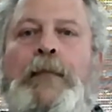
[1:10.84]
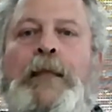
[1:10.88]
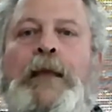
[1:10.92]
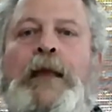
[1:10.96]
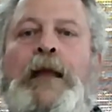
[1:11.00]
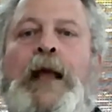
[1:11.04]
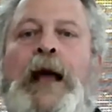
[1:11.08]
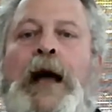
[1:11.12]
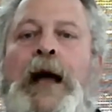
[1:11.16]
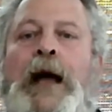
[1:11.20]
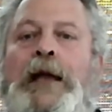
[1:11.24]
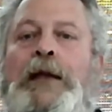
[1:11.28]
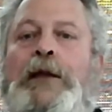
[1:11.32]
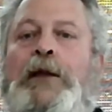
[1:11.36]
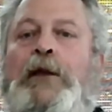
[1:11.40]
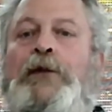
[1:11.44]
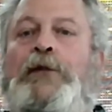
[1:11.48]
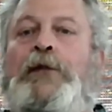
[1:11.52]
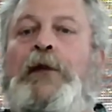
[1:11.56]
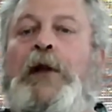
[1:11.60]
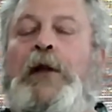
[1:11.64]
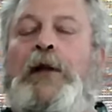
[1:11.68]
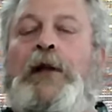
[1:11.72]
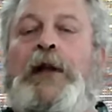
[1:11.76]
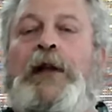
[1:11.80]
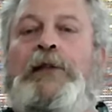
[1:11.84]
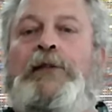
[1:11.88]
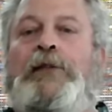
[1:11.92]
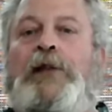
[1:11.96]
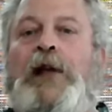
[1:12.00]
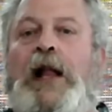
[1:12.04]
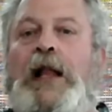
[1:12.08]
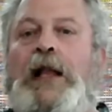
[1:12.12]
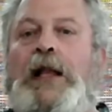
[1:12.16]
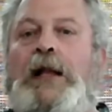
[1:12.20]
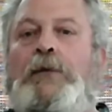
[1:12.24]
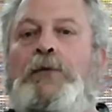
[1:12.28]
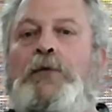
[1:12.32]
I use only
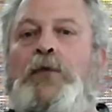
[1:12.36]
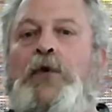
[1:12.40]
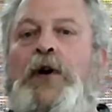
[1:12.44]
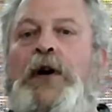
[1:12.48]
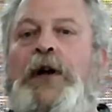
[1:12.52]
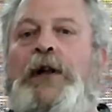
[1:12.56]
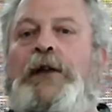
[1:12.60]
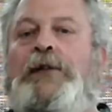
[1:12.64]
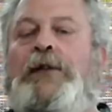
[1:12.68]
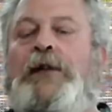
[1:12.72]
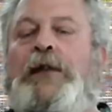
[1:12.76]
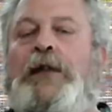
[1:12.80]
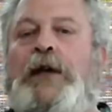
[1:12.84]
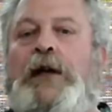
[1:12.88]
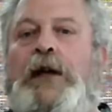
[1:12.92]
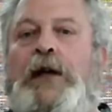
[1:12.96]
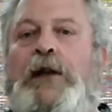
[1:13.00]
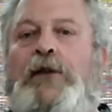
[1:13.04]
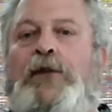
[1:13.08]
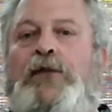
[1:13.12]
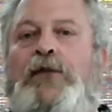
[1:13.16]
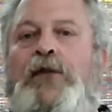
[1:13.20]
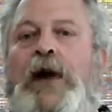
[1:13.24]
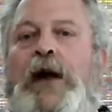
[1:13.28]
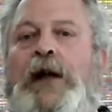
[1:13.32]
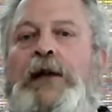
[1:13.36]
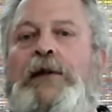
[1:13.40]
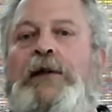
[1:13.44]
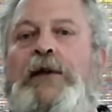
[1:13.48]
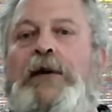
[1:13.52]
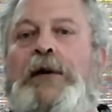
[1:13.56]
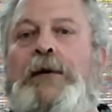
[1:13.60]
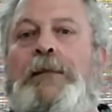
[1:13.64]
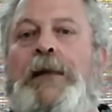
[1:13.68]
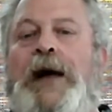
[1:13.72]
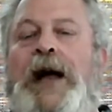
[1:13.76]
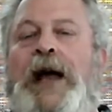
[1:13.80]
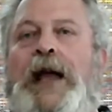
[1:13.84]
solid woods in the construction
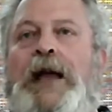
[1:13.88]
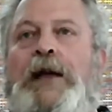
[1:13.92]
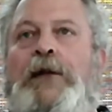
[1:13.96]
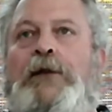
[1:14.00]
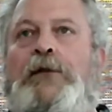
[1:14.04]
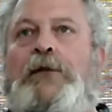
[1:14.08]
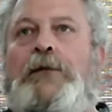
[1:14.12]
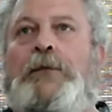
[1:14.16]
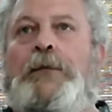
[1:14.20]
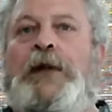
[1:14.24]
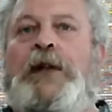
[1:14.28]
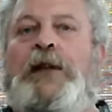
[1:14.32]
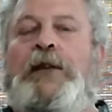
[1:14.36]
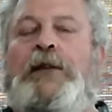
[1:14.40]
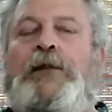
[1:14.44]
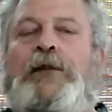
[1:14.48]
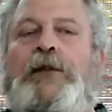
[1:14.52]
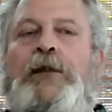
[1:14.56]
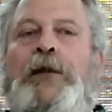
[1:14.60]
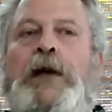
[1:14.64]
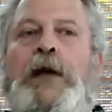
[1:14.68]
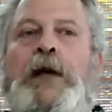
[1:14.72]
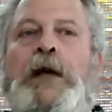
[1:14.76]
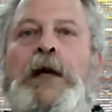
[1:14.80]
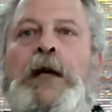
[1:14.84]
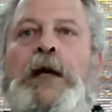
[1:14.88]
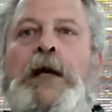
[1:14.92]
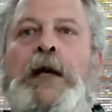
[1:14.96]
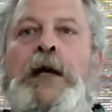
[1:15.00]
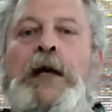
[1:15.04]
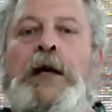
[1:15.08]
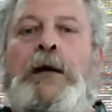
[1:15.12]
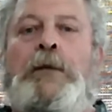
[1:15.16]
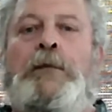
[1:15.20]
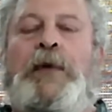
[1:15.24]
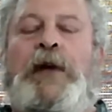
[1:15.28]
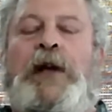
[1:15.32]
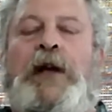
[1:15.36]
of my instruments
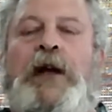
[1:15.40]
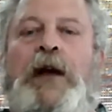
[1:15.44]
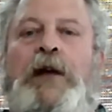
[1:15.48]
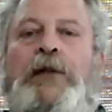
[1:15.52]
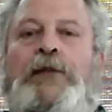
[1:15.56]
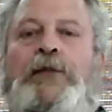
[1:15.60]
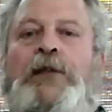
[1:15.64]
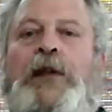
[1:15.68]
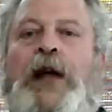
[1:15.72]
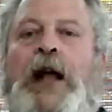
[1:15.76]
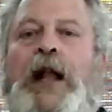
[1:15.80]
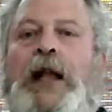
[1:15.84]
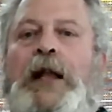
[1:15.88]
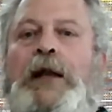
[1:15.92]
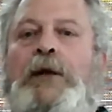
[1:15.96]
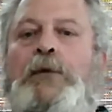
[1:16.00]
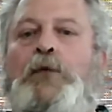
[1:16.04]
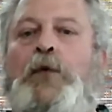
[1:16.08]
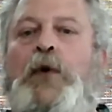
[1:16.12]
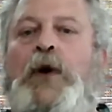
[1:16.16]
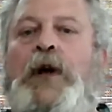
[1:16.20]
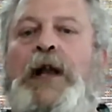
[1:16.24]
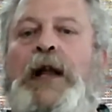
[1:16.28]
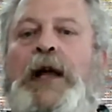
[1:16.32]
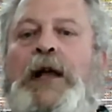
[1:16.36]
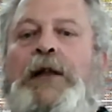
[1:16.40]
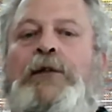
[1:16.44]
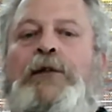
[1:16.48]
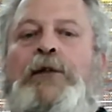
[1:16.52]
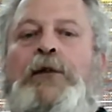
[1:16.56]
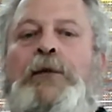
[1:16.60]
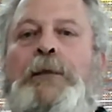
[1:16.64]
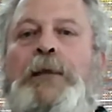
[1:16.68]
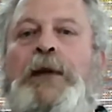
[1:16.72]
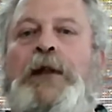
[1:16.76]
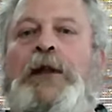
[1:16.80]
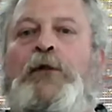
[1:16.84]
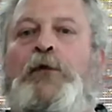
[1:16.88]
because solid wood
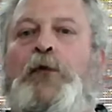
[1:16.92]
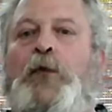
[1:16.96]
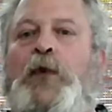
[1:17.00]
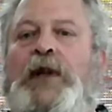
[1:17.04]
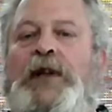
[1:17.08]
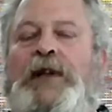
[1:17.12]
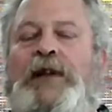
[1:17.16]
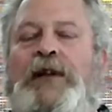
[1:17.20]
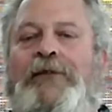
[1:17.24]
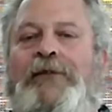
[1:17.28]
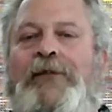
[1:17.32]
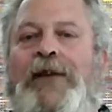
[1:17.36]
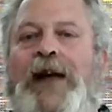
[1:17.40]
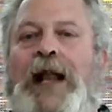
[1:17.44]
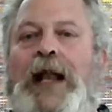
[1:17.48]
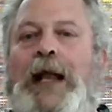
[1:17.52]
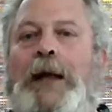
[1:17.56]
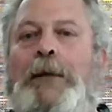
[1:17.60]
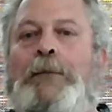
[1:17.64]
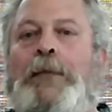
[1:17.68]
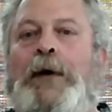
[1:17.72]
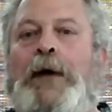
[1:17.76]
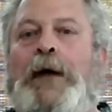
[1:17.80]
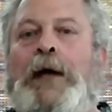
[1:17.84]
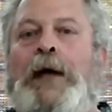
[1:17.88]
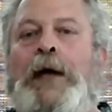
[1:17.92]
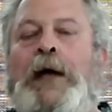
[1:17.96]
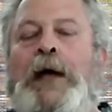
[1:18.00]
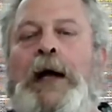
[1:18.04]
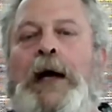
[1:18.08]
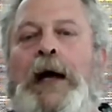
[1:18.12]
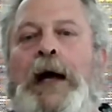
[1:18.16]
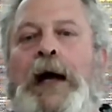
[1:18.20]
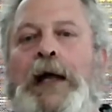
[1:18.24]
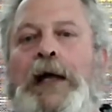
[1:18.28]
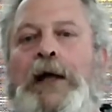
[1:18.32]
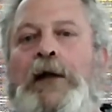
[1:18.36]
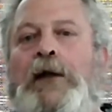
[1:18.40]
instruments will develop
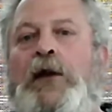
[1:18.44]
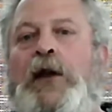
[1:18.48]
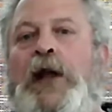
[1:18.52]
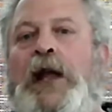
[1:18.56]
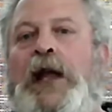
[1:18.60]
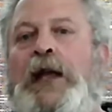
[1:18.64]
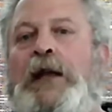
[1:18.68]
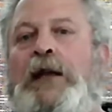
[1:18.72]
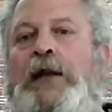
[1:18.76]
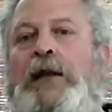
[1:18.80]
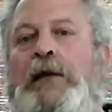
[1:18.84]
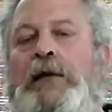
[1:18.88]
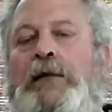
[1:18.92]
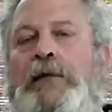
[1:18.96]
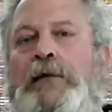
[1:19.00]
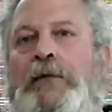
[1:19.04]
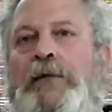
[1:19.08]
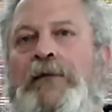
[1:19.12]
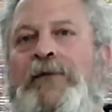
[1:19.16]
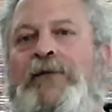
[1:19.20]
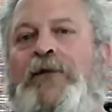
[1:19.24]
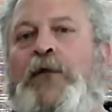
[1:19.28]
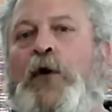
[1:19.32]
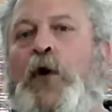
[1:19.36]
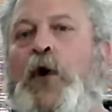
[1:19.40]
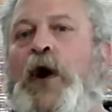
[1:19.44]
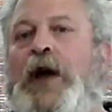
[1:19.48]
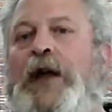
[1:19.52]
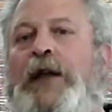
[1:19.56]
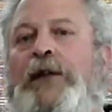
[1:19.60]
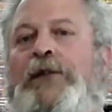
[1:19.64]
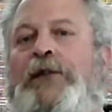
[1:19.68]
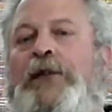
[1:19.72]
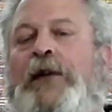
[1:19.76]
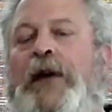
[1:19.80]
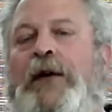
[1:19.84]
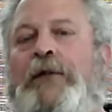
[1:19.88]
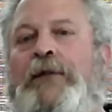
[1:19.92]
a unique
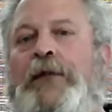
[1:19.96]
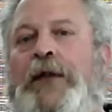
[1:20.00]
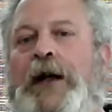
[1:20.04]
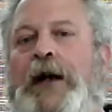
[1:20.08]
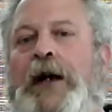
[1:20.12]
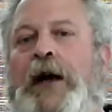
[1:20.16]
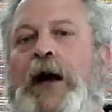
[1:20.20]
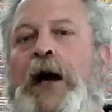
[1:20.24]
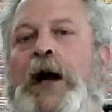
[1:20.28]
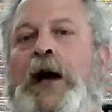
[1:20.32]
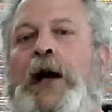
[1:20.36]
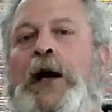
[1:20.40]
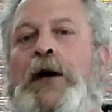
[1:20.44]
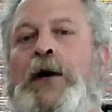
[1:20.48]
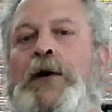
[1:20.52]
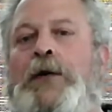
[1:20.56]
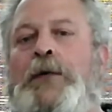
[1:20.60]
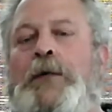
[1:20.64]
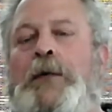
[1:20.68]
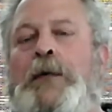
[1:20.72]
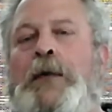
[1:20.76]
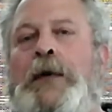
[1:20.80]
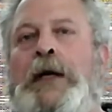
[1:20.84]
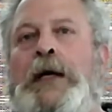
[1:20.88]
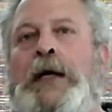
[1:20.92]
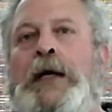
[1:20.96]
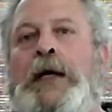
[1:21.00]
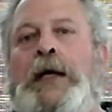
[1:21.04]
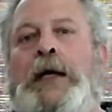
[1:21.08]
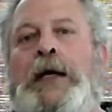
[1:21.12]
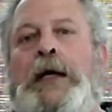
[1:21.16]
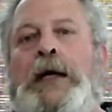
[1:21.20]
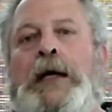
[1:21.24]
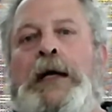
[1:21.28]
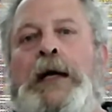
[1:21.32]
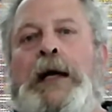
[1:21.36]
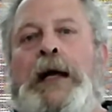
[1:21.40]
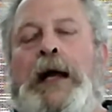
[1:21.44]
voice of their own,
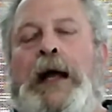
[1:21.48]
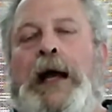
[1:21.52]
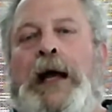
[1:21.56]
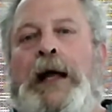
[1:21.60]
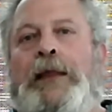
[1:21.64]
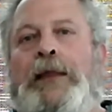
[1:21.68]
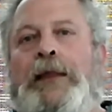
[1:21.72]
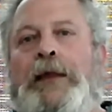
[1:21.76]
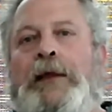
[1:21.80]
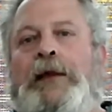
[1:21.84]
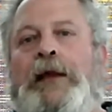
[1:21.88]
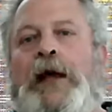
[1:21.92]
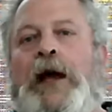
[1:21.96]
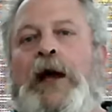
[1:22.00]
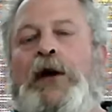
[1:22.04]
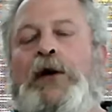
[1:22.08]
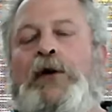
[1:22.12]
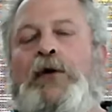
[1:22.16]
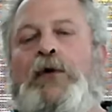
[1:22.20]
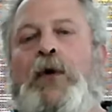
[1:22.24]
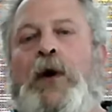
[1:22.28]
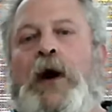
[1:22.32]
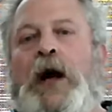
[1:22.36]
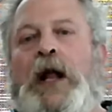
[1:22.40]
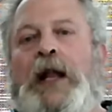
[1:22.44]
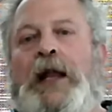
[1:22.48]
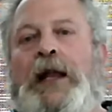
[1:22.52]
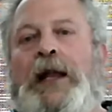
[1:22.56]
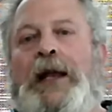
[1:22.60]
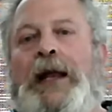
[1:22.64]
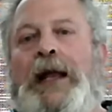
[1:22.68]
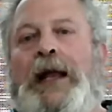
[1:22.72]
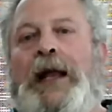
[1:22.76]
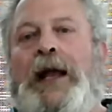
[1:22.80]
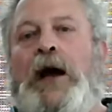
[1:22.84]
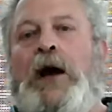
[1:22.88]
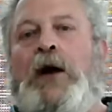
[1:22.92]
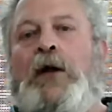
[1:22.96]
and the tone
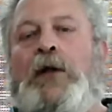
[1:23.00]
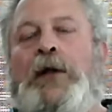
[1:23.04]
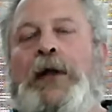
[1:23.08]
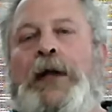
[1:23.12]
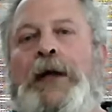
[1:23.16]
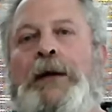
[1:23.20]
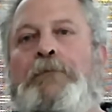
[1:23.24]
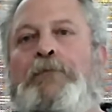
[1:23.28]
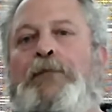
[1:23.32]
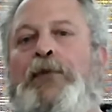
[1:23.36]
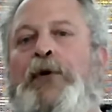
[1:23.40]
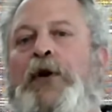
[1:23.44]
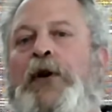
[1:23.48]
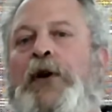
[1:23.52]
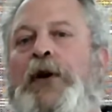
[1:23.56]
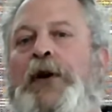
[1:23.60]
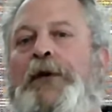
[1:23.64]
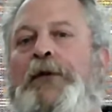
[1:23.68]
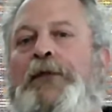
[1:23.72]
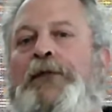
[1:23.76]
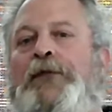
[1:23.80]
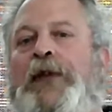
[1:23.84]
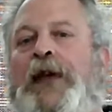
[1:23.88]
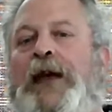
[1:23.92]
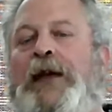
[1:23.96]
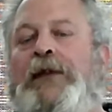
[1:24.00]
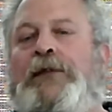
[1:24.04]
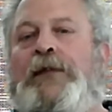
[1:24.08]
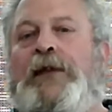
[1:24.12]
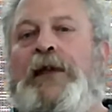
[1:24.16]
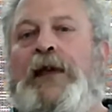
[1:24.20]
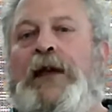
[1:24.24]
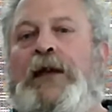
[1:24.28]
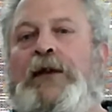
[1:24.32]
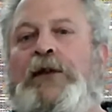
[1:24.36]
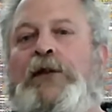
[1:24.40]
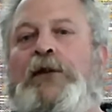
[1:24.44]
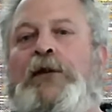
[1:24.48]
quality only improves as
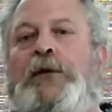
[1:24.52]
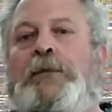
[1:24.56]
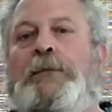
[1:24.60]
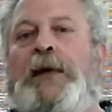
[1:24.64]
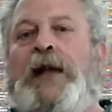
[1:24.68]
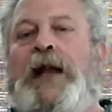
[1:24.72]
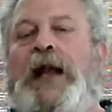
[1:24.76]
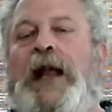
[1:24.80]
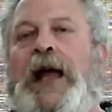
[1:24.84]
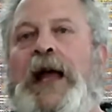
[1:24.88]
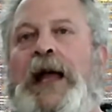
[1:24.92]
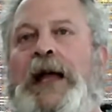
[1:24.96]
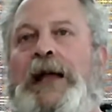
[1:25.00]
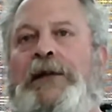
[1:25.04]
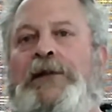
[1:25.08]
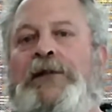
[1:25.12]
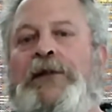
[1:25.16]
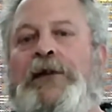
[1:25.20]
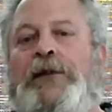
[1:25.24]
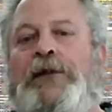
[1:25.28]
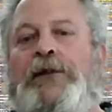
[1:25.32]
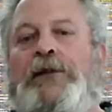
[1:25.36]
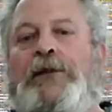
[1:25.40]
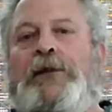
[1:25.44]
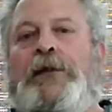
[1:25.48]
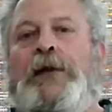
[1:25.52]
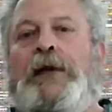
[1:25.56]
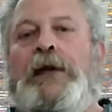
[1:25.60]
the instrument ages.